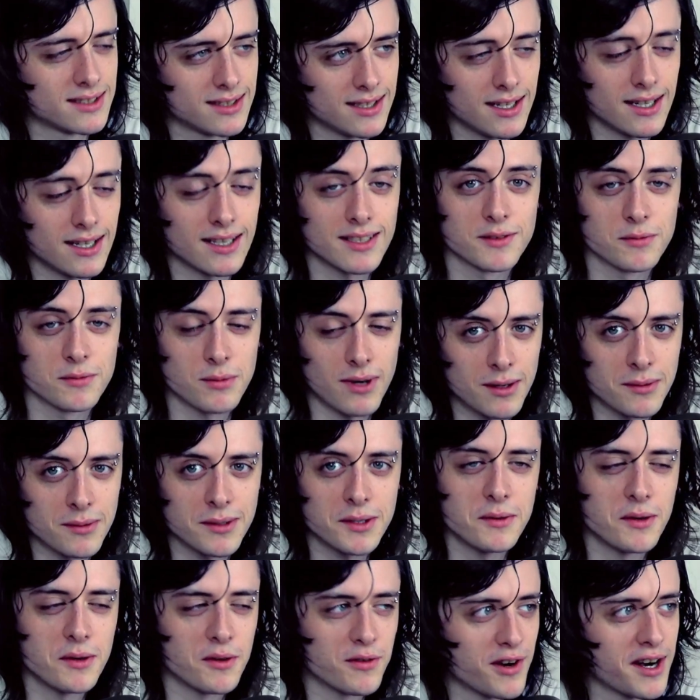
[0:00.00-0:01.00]
It's why we're
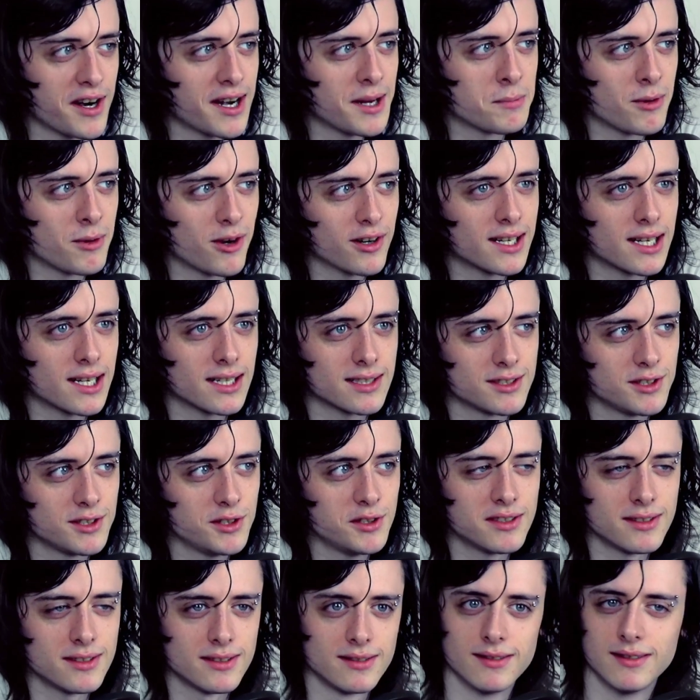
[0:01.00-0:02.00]
doing a Friday podcast, dude.